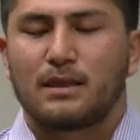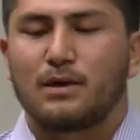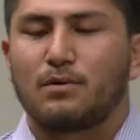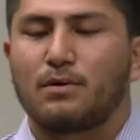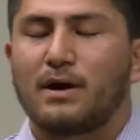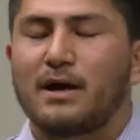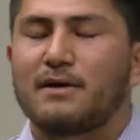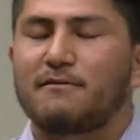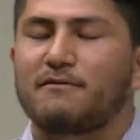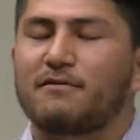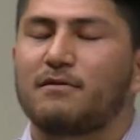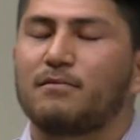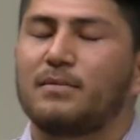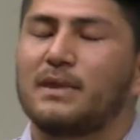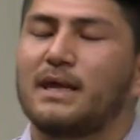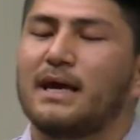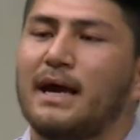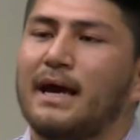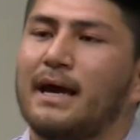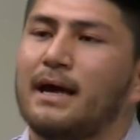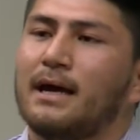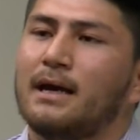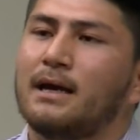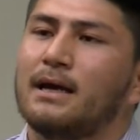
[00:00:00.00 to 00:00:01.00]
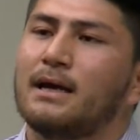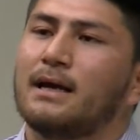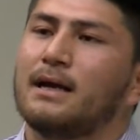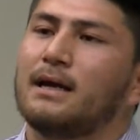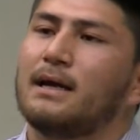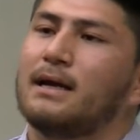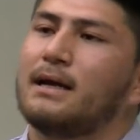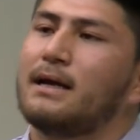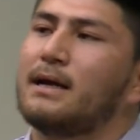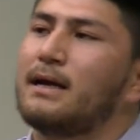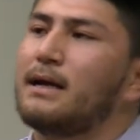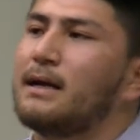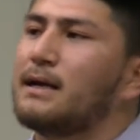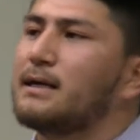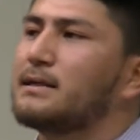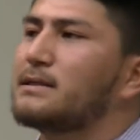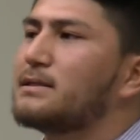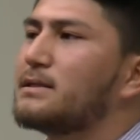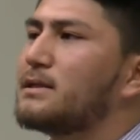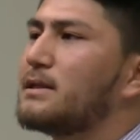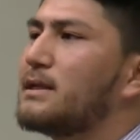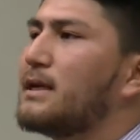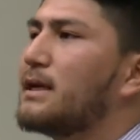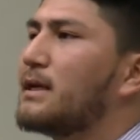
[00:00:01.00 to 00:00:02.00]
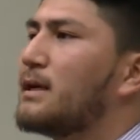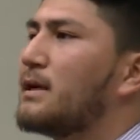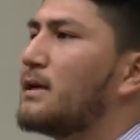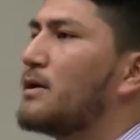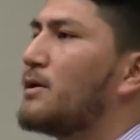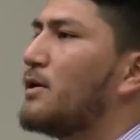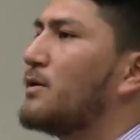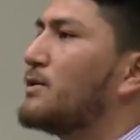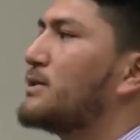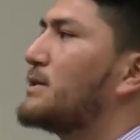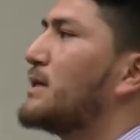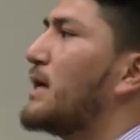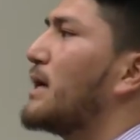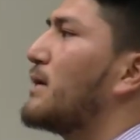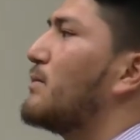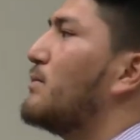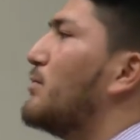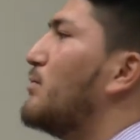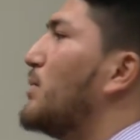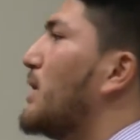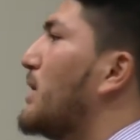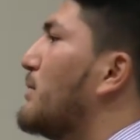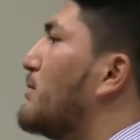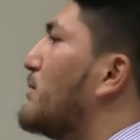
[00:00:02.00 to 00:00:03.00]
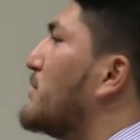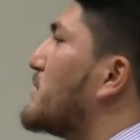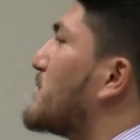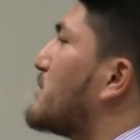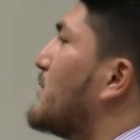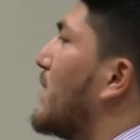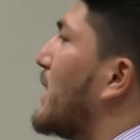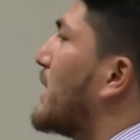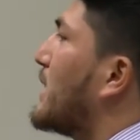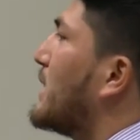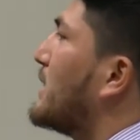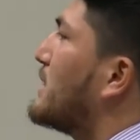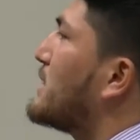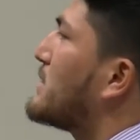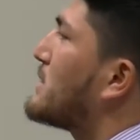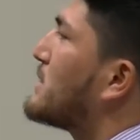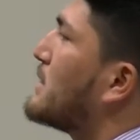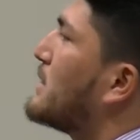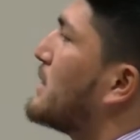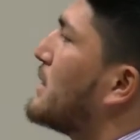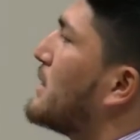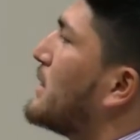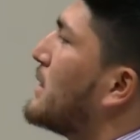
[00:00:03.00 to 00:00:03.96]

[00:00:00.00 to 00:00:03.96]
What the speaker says: The way from there is to get in contact with people smugglers,